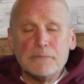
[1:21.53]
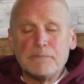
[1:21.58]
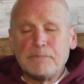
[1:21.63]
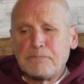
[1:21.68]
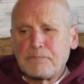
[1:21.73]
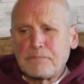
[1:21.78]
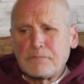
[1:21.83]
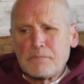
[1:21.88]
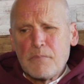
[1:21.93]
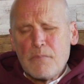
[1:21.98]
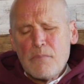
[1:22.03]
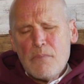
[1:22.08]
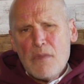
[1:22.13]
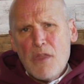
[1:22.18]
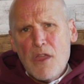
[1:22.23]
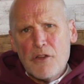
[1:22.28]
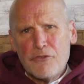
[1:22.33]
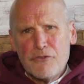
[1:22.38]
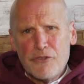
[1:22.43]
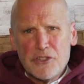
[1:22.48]

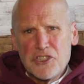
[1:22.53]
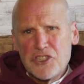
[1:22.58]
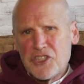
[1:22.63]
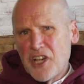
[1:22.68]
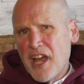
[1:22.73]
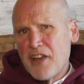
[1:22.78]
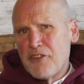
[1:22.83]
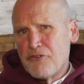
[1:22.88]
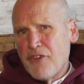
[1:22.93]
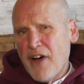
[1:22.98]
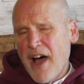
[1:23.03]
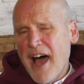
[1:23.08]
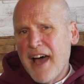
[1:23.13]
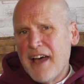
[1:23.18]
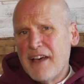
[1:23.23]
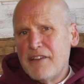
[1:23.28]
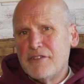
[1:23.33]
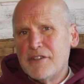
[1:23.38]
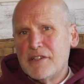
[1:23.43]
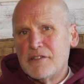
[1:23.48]
1 John
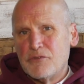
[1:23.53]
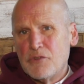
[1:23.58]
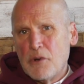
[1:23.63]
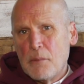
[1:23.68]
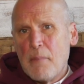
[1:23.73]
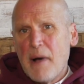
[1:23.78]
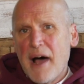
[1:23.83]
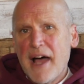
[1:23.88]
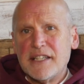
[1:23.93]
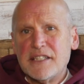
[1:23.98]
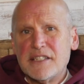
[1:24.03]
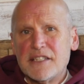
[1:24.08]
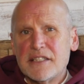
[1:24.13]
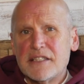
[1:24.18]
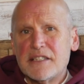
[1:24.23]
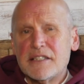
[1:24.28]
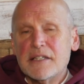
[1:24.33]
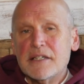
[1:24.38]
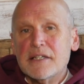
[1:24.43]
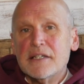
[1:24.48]
5 reminds
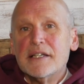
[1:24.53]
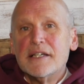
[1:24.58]
us